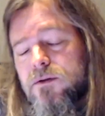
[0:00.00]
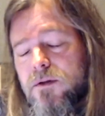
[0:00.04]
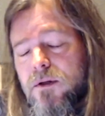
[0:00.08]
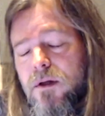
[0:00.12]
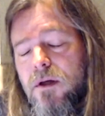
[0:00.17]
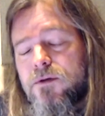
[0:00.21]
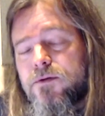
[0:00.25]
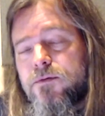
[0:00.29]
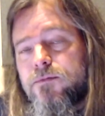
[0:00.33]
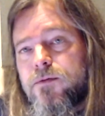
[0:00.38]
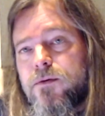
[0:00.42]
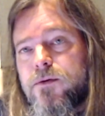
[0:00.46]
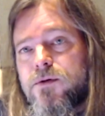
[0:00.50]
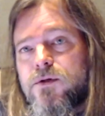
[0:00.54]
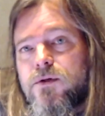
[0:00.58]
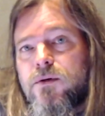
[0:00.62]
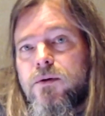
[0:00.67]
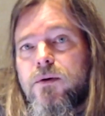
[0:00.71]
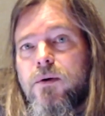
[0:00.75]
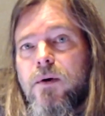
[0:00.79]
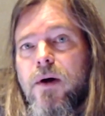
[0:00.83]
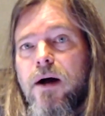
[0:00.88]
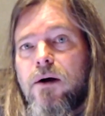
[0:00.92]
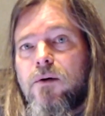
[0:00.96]
I'll first show
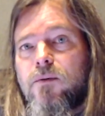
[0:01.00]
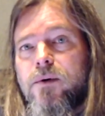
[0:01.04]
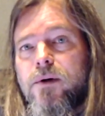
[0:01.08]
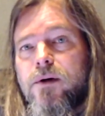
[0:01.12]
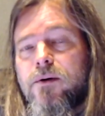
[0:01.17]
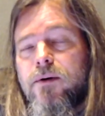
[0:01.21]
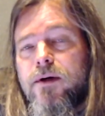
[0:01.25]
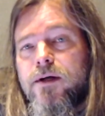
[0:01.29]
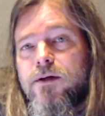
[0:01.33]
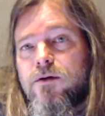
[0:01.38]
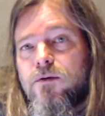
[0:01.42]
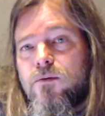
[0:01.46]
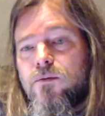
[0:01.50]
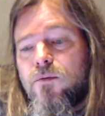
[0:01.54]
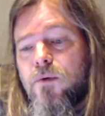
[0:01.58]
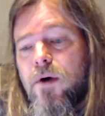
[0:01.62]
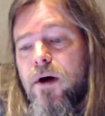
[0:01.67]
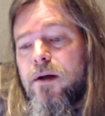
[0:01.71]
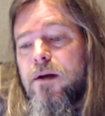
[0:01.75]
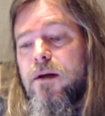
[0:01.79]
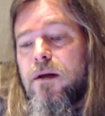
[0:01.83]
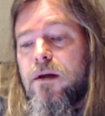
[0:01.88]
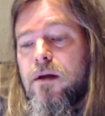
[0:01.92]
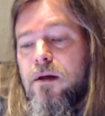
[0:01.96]
you how we're going to
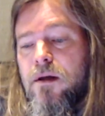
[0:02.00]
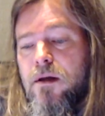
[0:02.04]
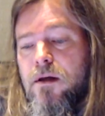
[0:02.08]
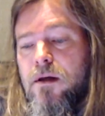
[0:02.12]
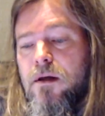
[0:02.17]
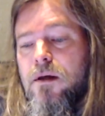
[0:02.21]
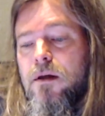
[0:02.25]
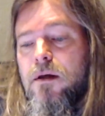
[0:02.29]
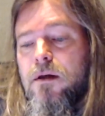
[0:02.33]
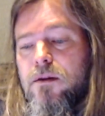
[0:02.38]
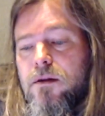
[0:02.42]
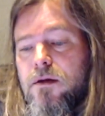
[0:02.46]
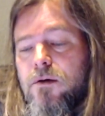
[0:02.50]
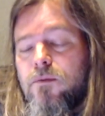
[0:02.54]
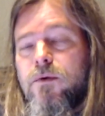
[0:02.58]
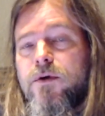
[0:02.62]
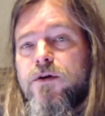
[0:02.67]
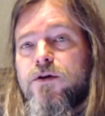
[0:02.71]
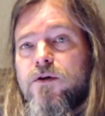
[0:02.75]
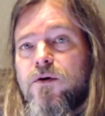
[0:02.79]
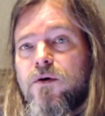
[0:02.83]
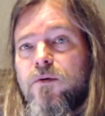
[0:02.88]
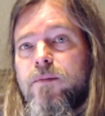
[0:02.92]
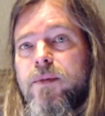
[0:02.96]
run the
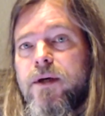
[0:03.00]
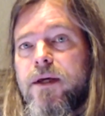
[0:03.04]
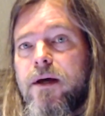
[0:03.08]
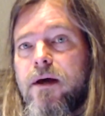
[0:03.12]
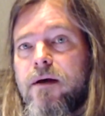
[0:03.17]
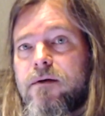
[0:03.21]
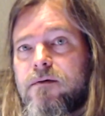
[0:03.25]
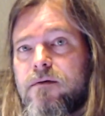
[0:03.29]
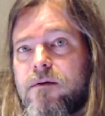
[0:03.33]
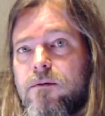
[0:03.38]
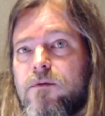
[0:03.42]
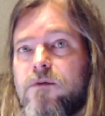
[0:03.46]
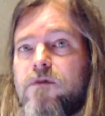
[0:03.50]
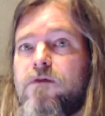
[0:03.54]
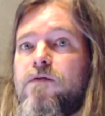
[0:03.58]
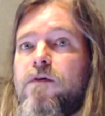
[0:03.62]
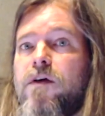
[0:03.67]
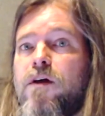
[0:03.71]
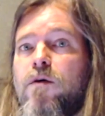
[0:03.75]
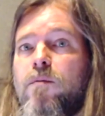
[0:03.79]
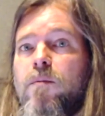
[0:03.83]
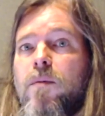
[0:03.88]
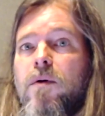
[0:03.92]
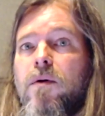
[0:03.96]
original BS that was
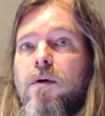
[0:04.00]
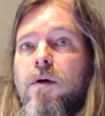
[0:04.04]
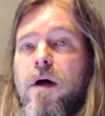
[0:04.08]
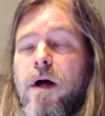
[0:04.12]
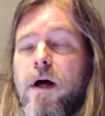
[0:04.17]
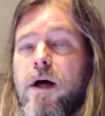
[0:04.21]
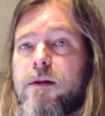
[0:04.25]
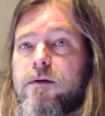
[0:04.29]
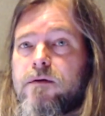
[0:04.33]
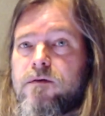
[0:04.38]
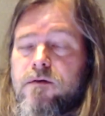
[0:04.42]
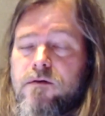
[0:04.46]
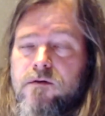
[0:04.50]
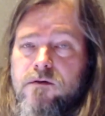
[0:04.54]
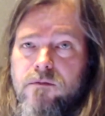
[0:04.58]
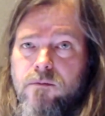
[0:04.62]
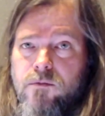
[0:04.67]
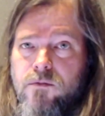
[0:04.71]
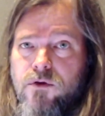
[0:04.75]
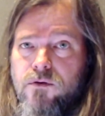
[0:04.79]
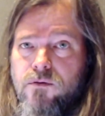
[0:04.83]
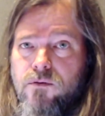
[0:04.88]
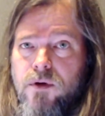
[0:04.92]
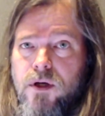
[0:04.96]
available on System
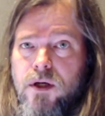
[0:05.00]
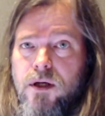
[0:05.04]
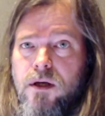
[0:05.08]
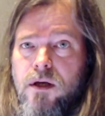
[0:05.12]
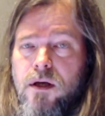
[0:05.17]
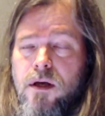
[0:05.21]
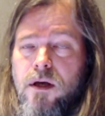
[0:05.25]
3,